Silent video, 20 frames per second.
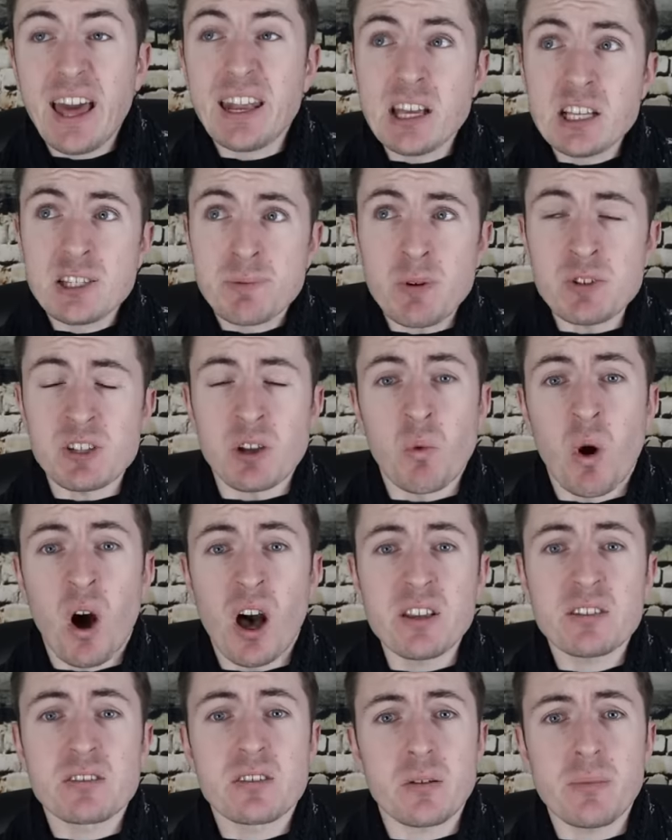And I suppose it
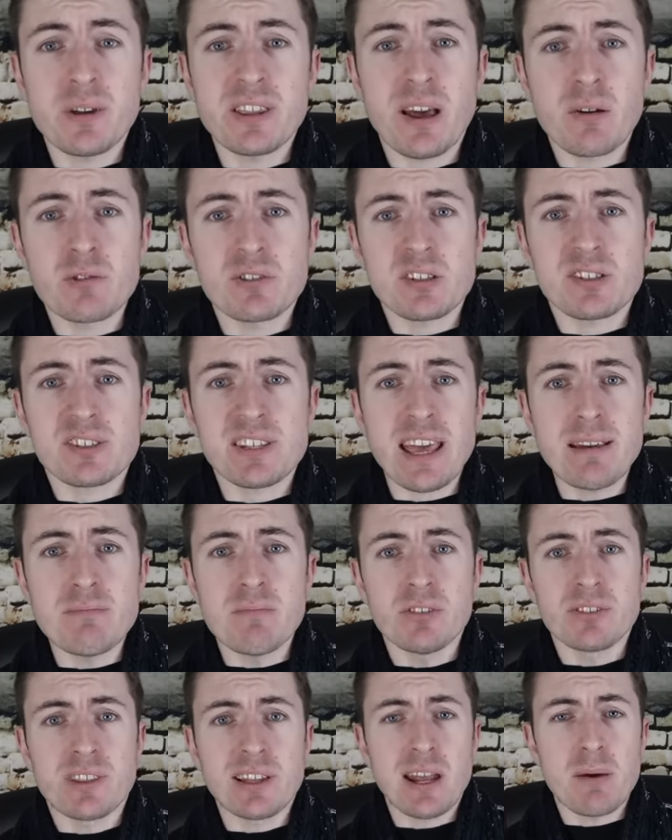was. I mean, that was the same
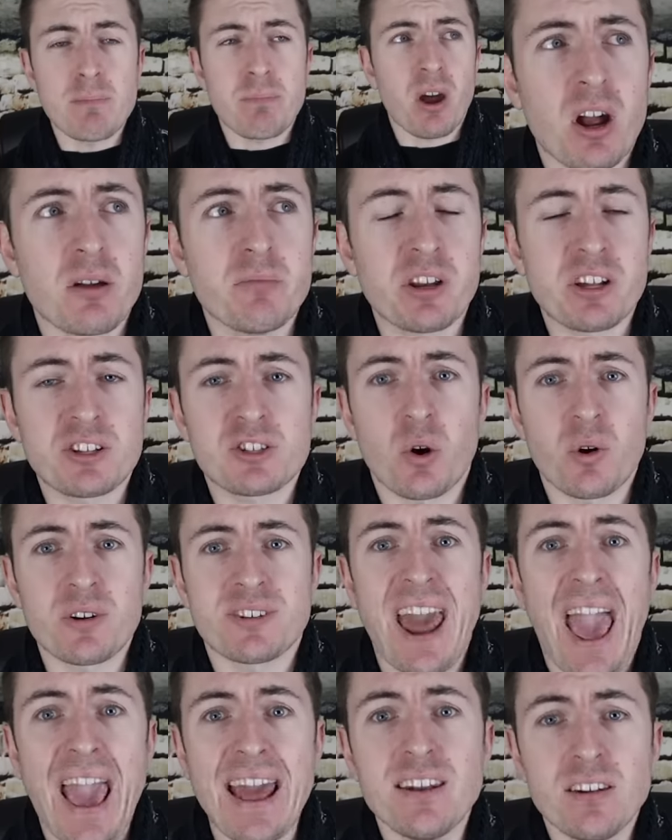month they let Bayern Munich score
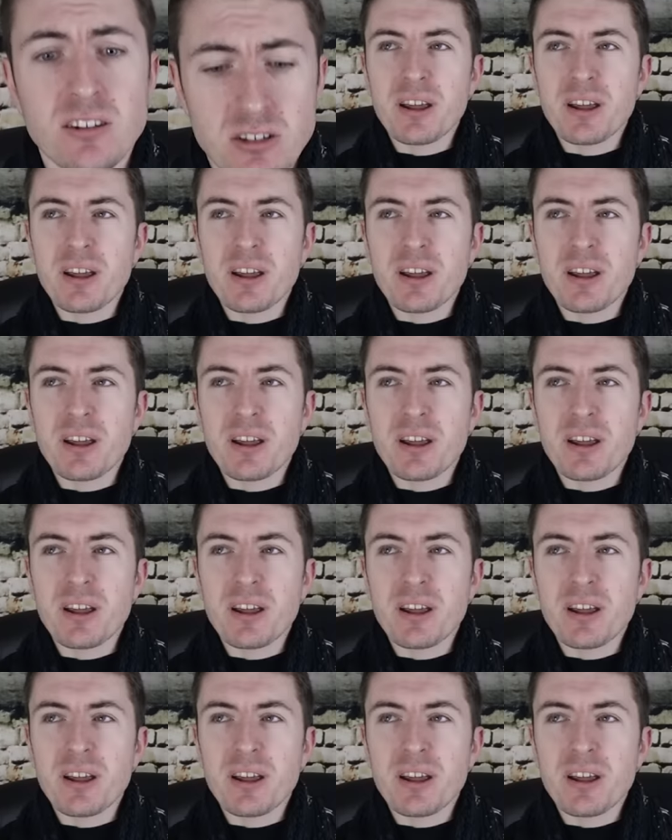10.